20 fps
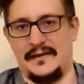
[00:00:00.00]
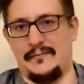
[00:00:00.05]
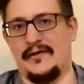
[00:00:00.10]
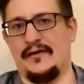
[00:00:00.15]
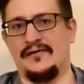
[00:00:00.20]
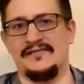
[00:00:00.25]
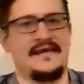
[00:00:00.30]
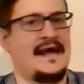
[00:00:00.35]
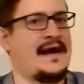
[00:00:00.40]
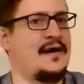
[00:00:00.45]

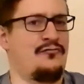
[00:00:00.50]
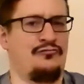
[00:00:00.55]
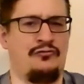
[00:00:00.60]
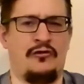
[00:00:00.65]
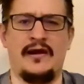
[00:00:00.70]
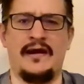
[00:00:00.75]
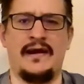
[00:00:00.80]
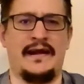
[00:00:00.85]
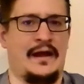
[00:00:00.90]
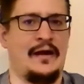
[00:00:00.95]
because that
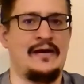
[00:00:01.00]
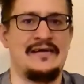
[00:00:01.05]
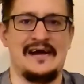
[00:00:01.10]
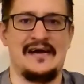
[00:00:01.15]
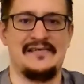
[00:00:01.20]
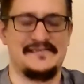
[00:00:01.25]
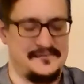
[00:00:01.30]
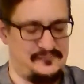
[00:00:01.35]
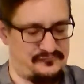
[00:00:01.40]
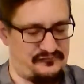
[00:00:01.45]

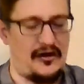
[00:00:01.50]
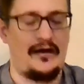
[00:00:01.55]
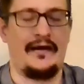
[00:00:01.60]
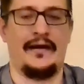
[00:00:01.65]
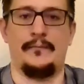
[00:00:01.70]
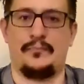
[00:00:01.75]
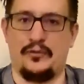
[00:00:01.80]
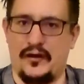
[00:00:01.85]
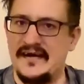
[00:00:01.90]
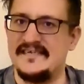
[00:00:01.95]
was very
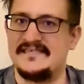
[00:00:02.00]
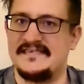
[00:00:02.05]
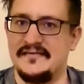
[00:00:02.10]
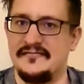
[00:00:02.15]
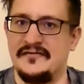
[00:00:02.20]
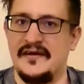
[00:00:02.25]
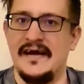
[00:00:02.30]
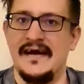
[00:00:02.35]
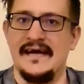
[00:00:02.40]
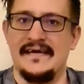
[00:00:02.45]

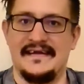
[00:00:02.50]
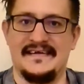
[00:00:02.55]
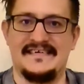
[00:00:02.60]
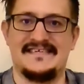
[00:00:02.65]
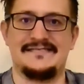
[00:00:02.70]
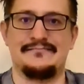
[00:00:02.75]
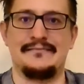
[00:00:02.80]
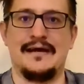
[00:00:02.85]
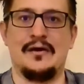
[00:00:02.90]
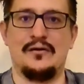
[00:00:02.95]
impressive. That
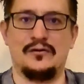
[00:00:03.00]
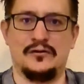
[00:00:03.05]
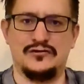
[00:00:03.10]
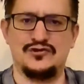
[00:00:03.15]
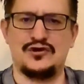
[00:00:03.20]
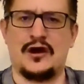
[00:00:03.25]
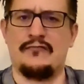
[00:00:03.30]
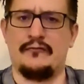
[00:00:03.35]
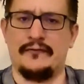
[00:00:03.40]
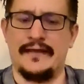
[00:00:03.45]
smelled
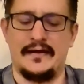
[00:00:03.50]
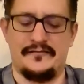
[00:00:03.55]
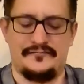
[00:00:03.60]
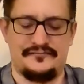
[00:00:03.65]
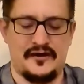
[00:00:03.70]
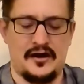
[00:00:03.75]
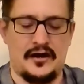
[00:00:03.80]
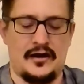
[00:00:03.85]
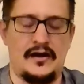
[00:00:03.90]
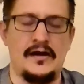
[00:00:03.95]
trouble that
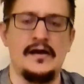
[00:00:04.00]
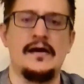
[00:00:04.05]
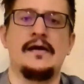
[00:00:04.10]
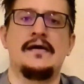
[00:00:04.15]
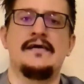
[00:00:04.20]
far.